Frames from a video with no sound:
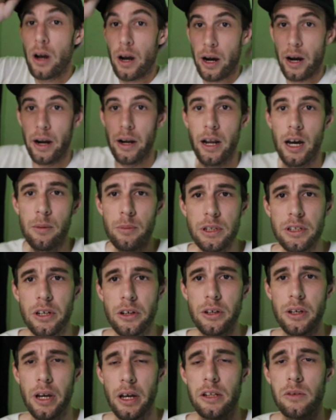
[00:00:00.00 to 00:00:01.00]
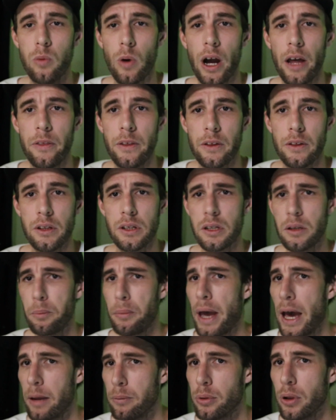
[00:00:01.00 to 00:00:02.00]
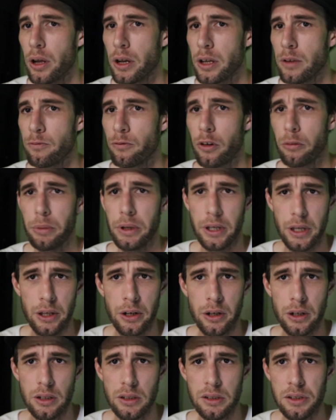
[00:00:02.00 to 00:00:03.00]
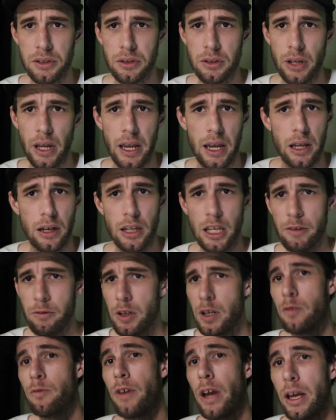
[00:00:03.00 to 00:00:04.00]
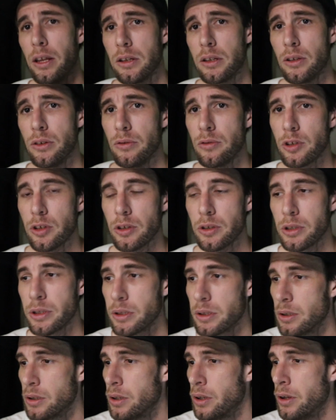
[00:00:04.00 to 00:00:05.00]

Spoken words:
Alright, now I'm going to tell you guys why I think this is a bad plugin for beginners and even advanced users.